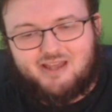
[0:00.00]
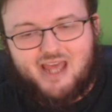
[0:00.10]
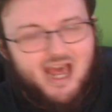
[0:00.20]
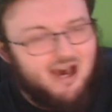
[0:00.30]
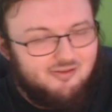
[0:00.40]

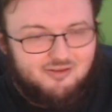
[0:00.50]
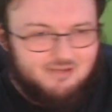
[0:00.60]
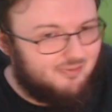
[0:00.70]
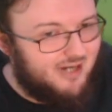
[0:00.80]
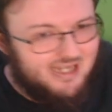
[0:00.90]
how
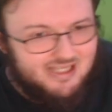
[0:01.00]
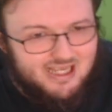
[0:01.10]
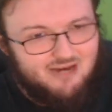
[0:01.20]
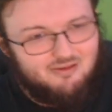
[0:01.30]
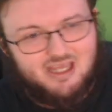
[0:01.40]
good Brian
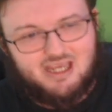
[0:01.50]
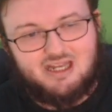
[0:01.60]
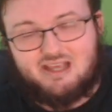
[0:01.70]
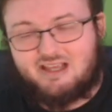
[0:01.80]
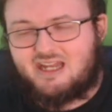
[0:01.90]
Callahan
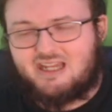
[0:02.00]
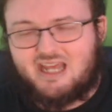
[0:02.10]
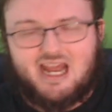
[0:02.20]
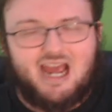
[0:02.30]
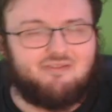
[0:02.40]
is, and
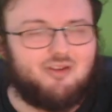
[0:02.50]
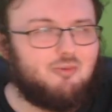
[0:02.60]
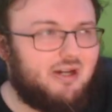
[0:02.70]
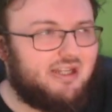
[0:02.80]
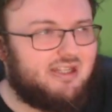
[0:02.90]
again, after
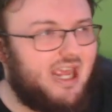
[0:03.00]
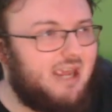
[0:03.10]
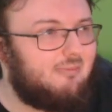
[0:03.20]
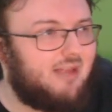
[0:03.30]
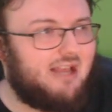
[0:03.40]
one
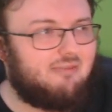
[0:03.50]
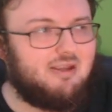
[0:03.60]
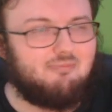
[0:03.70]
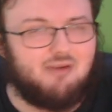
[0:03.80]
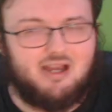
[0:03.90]
game last
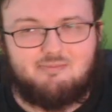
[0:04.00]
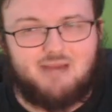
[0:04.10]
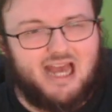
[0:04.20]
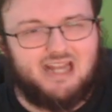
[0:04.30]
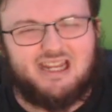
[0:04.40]
week playing
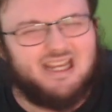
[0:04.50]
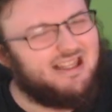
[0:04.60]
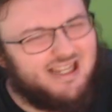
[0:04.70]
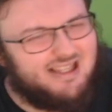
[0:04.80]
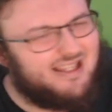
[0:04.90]
bad,
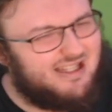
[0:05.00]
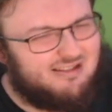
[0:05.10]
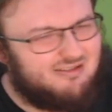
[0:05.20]
doesn't